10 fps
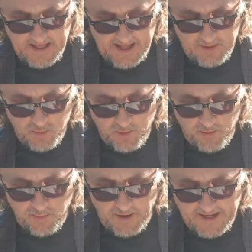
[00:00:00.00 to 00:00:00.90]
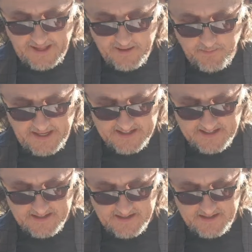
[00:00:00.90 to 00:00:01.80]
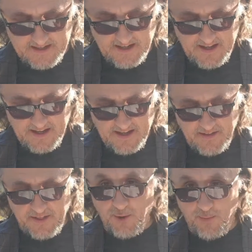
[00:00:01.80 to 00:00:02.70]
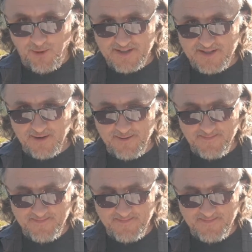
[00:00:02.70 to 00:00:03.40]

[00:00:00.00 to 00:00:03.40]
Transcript: and will break in pieces the oppressor.